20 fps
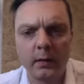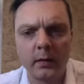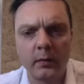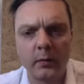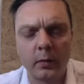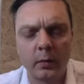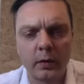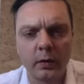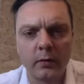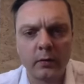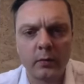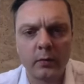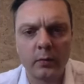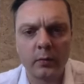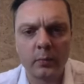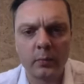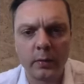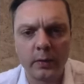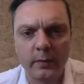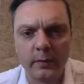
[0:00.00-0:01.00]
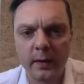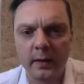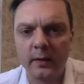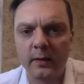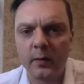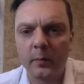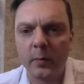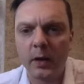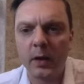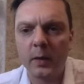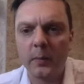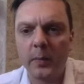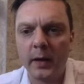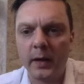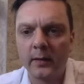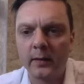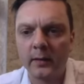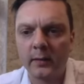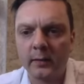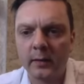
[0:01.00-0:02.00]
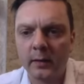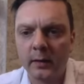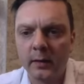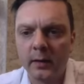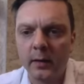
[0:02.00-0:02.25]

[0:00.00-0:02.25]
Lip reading: order to prevent the bypass.